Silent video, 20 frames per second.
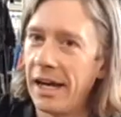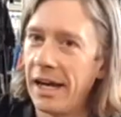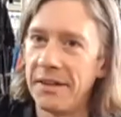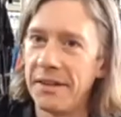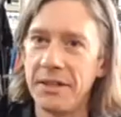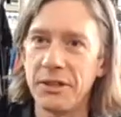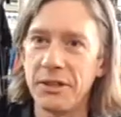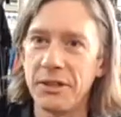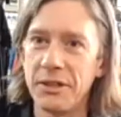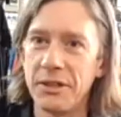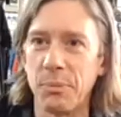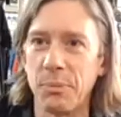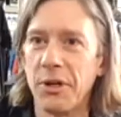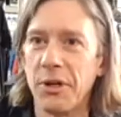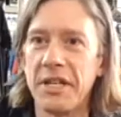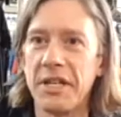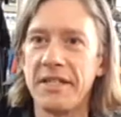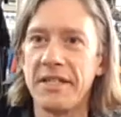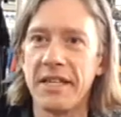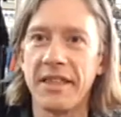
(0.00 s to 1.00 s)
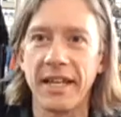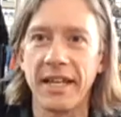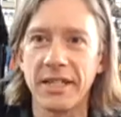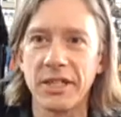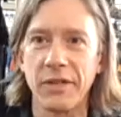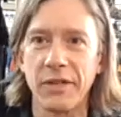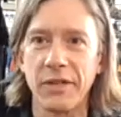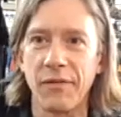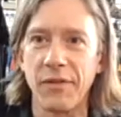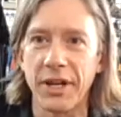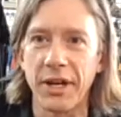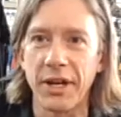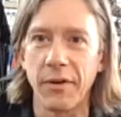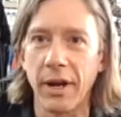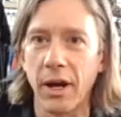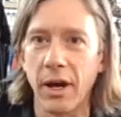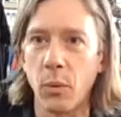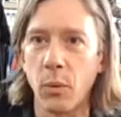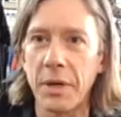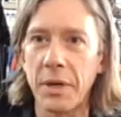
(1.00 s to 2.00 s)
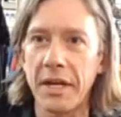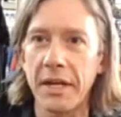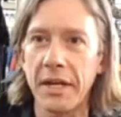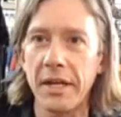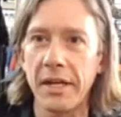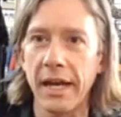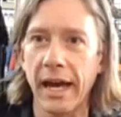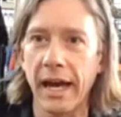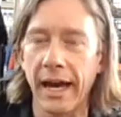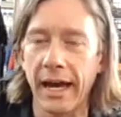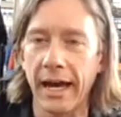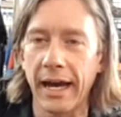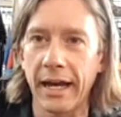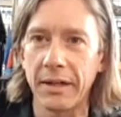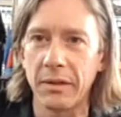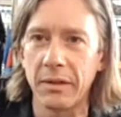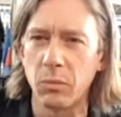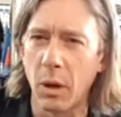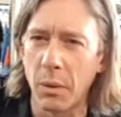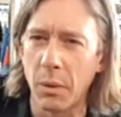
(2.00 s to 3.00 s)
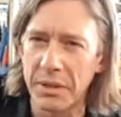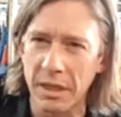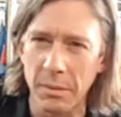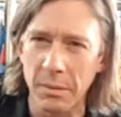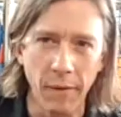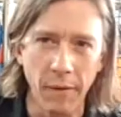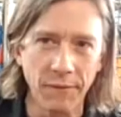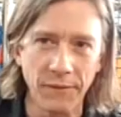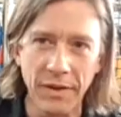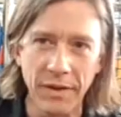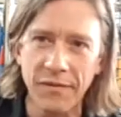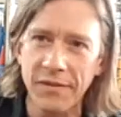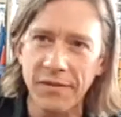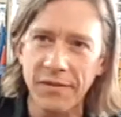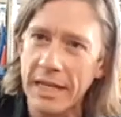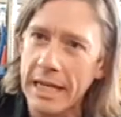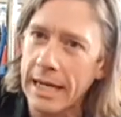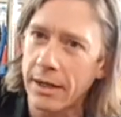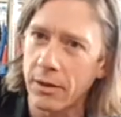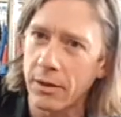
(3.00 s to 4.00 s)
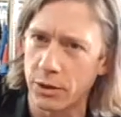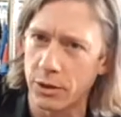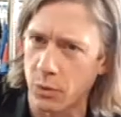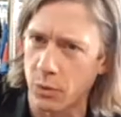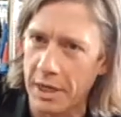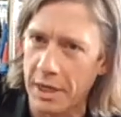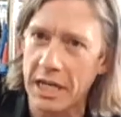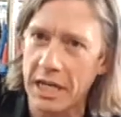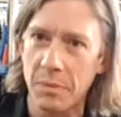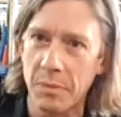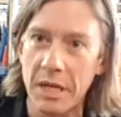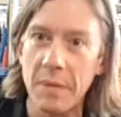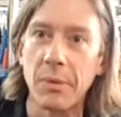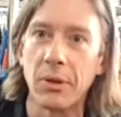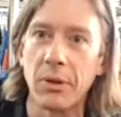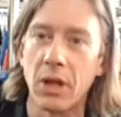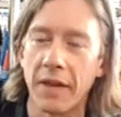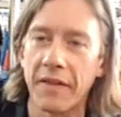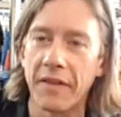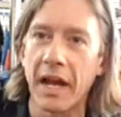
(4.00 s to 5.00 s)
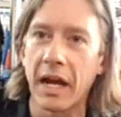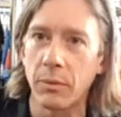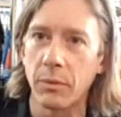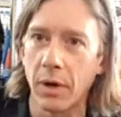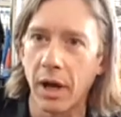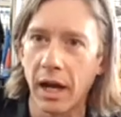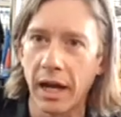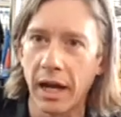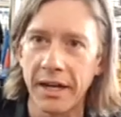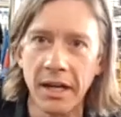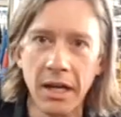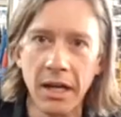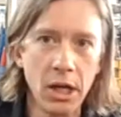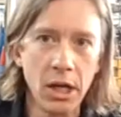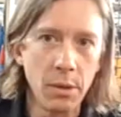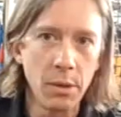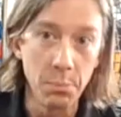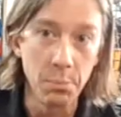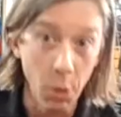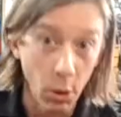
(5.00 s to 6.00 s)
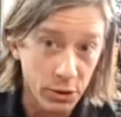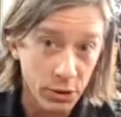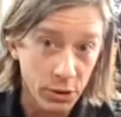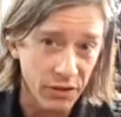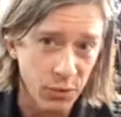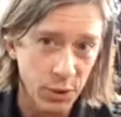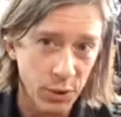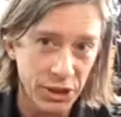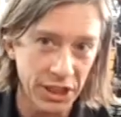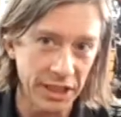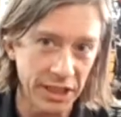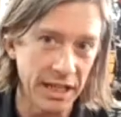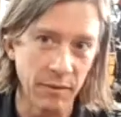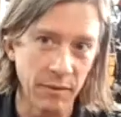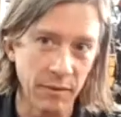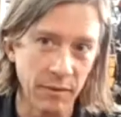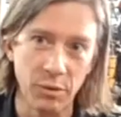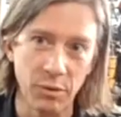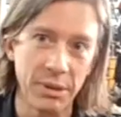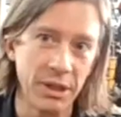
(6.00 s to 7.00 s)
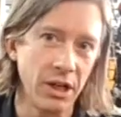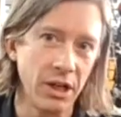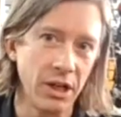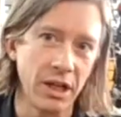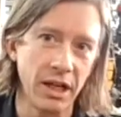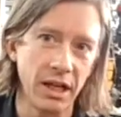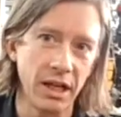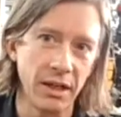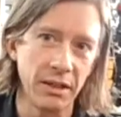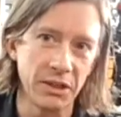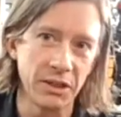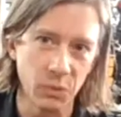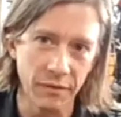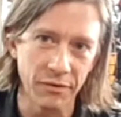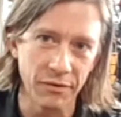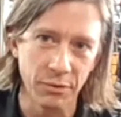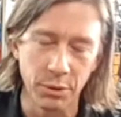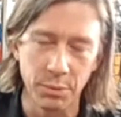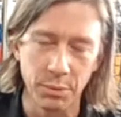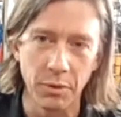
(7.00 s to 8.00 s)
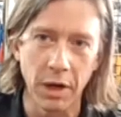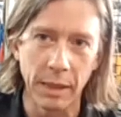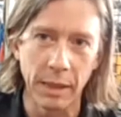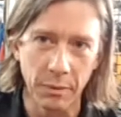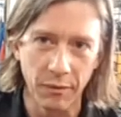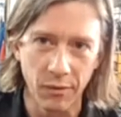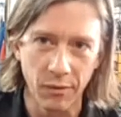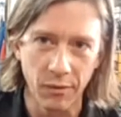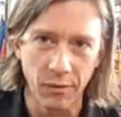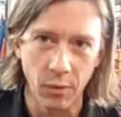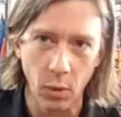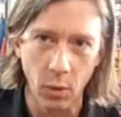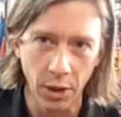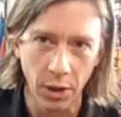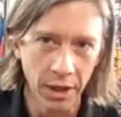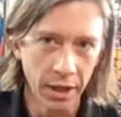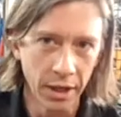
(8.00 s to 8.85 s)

these are pretty easy things to figure out. We had, about 15 or 20 people on that ride, most of which had never been on a Zwift group ride before.